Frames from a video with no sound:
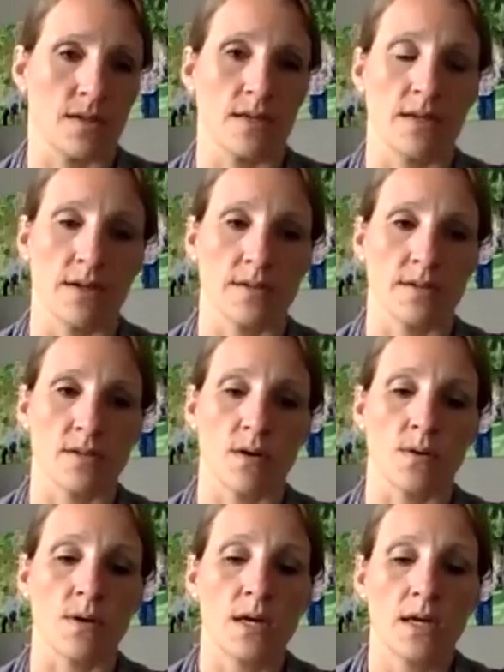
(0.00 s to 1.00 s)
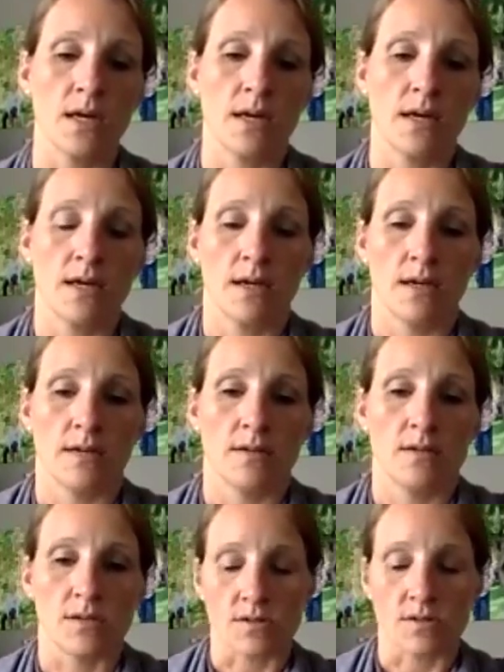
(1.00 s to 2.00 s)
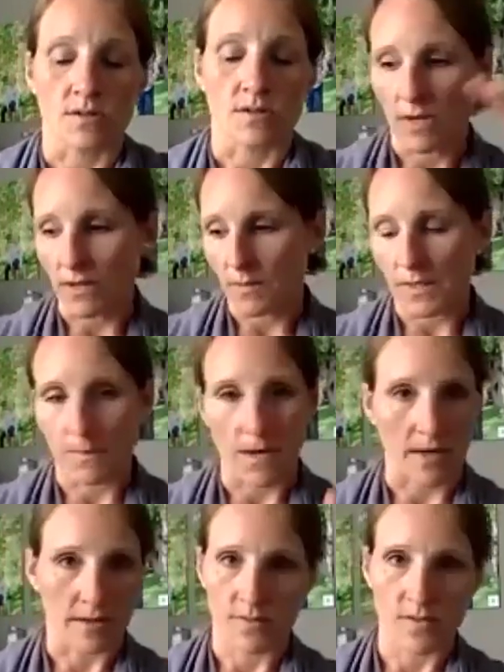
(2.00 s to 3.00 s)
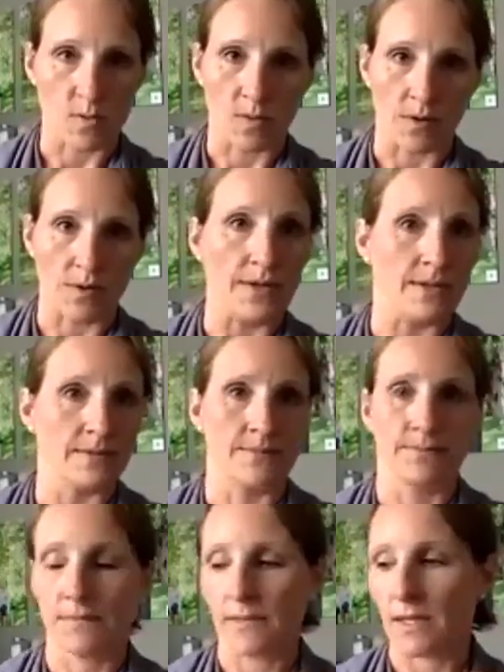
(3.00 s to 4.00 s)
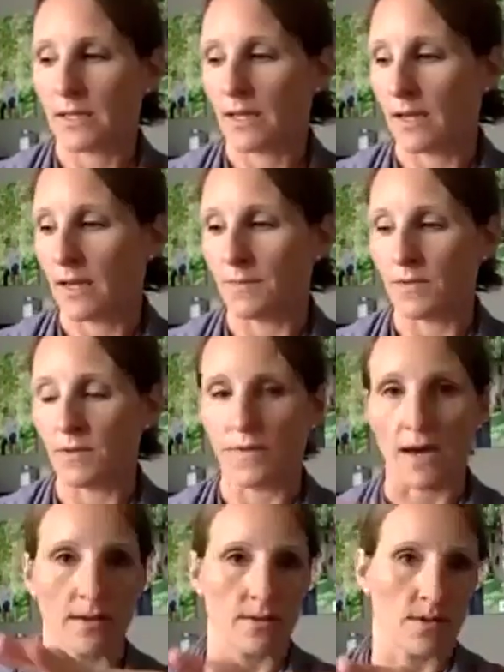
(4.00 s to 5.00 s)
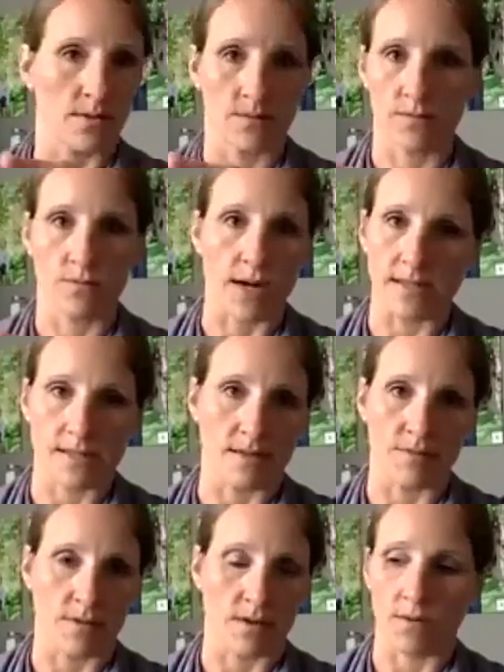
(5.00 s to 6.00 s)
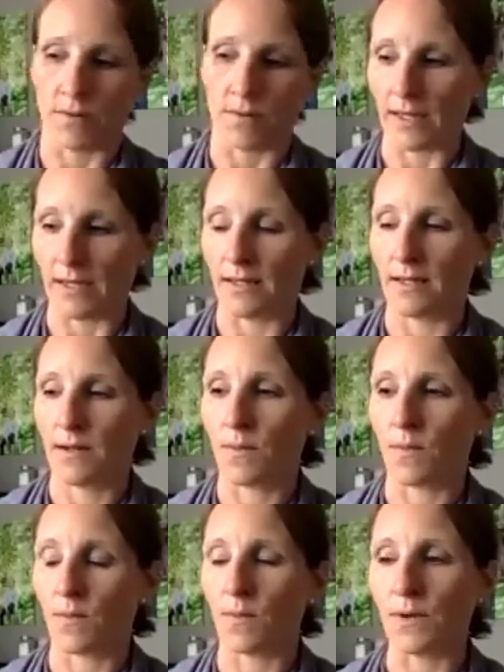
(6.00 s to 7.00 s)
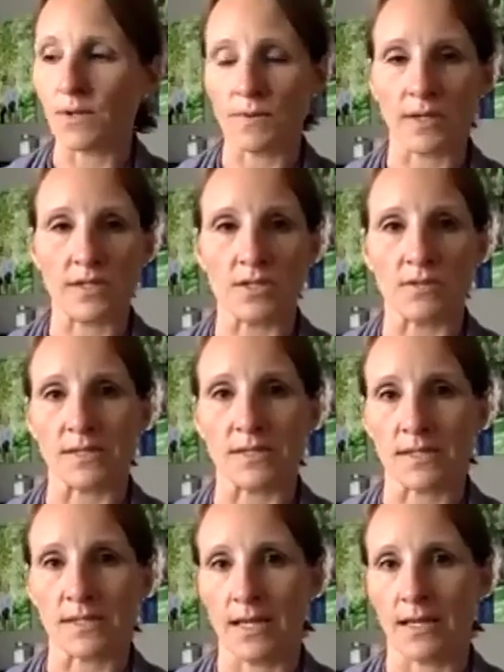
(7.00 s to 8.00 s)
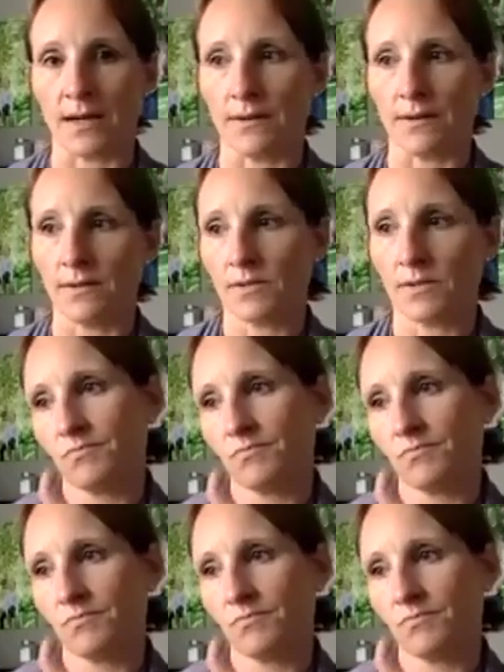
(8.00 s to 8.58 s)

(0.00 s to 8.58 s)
hearing. So say you've got your big pot of soup going, you've added the rice even already. What you want to do is take out